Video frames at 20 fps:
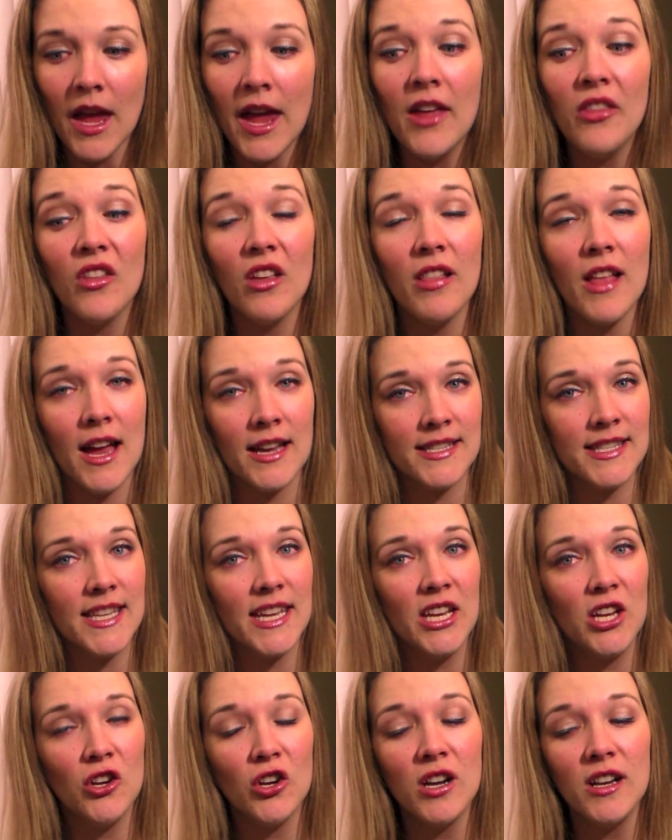And the last
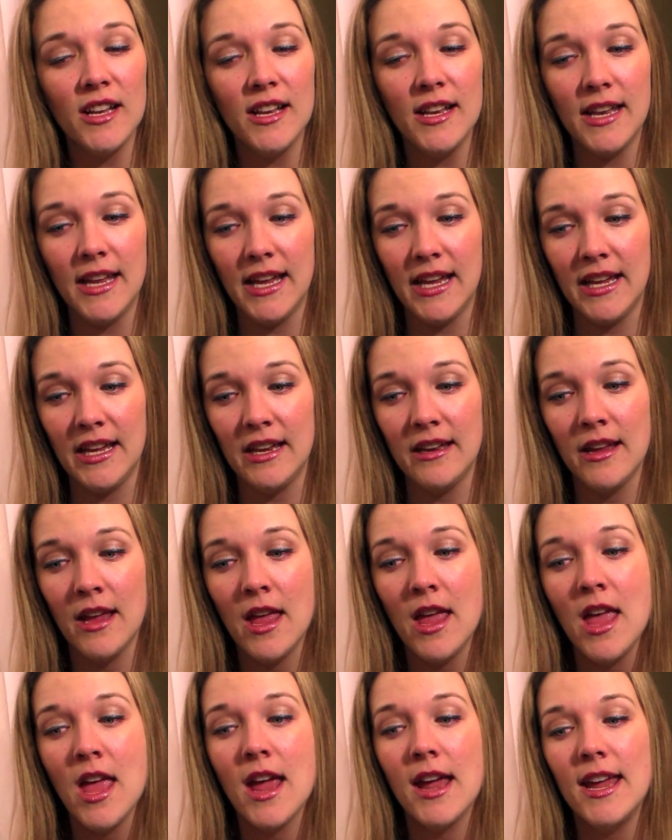thing you're going to need
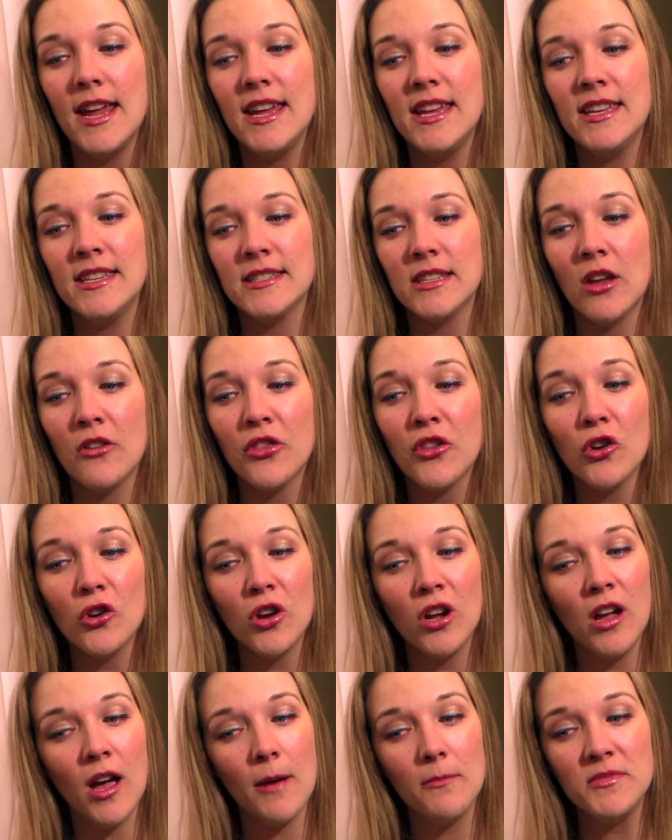is
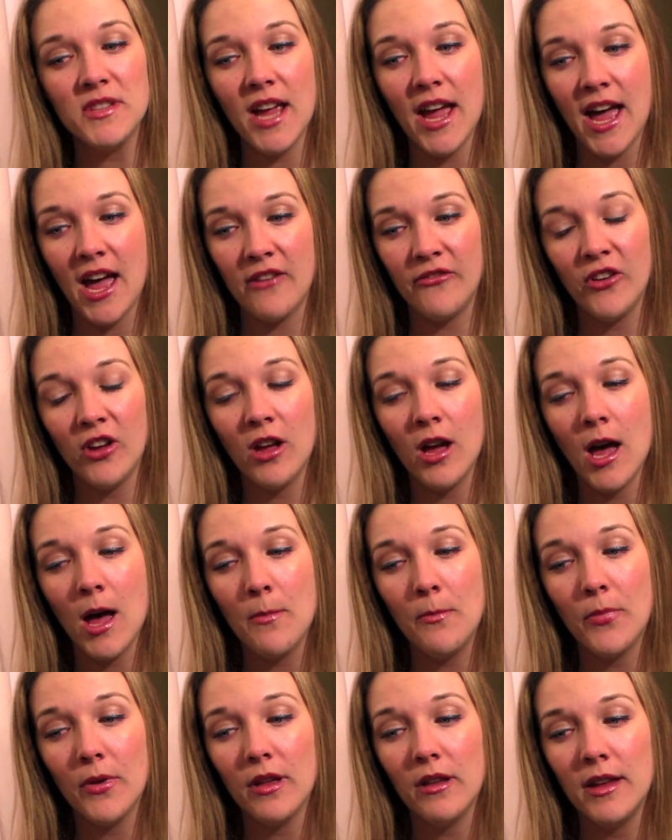1/3 cup to 1/2
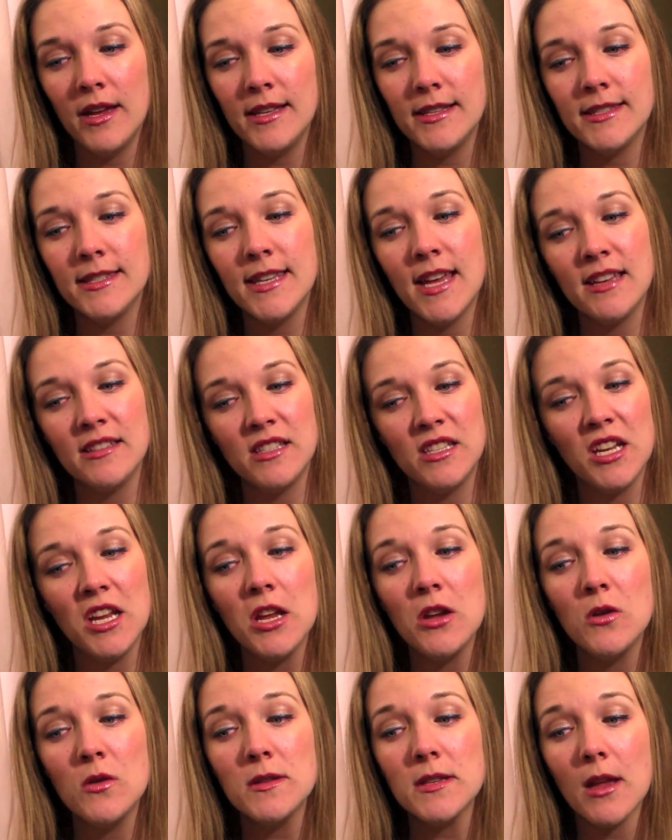cup. It says to
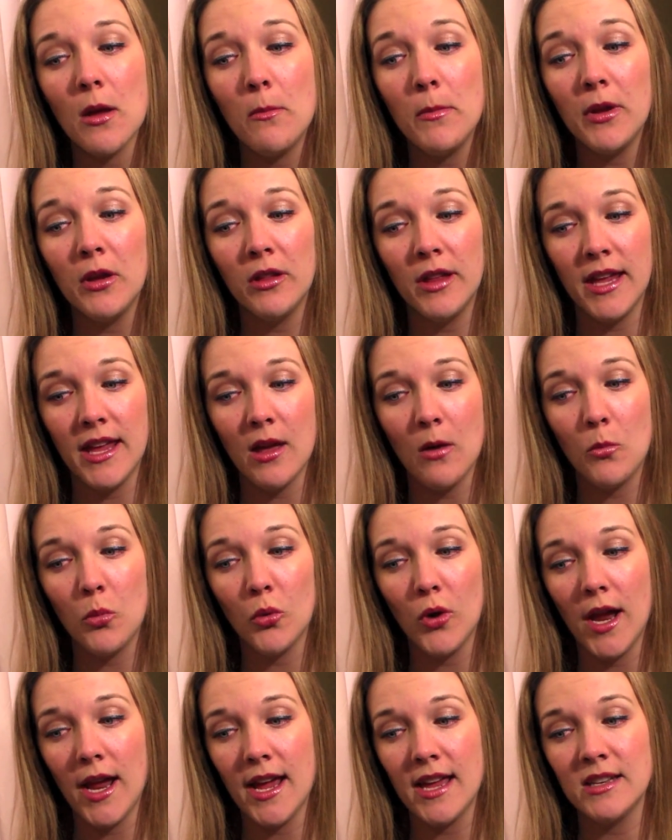use Emilia
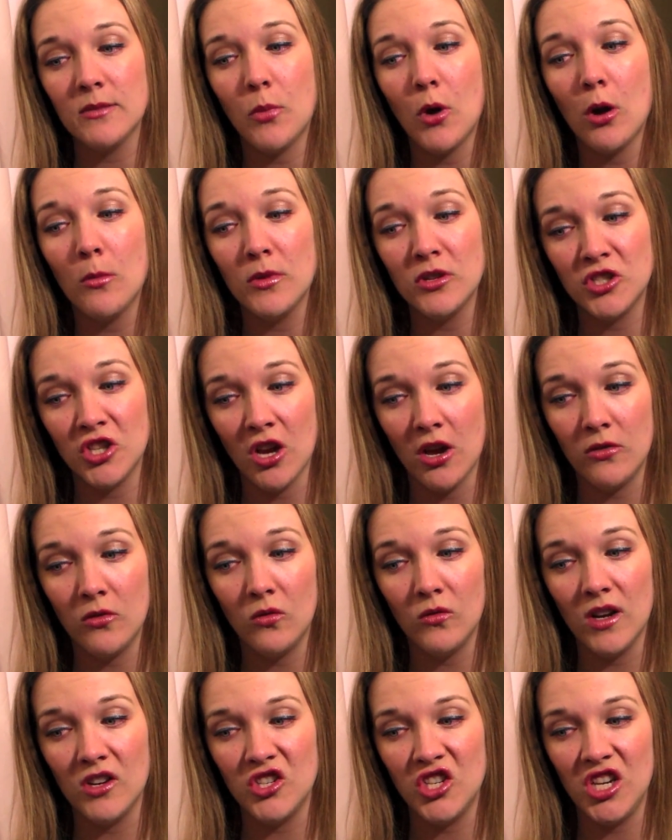brand
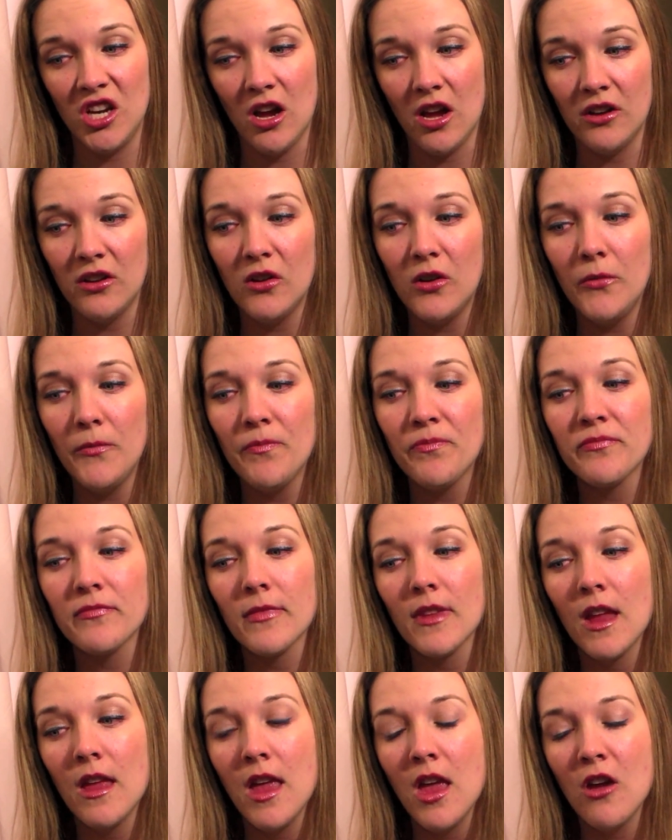Parmigiano Reggiano,
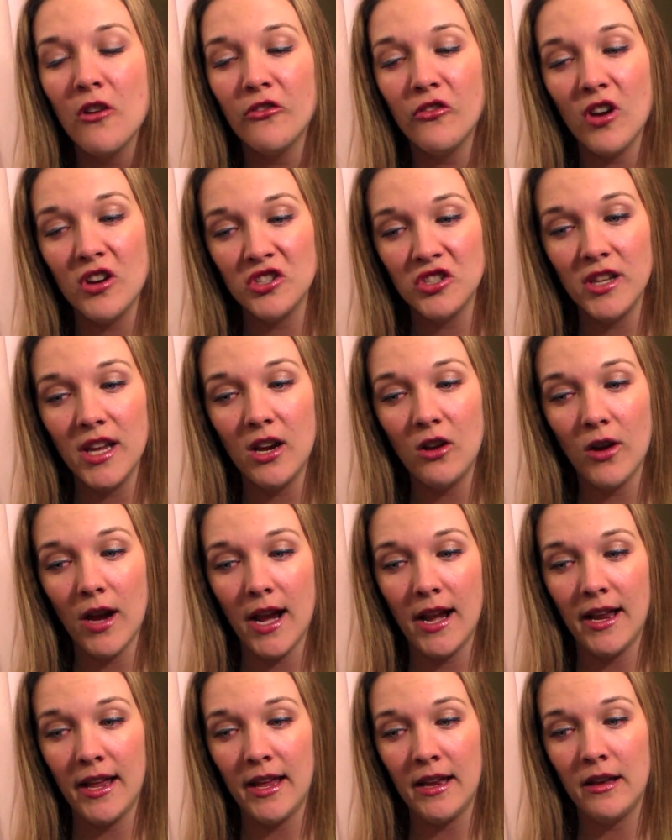freshly
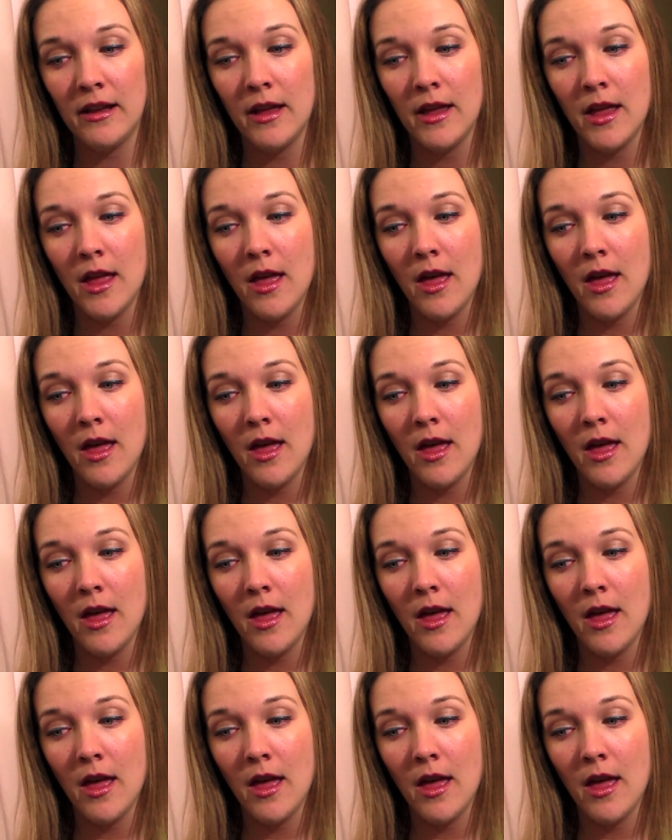grated,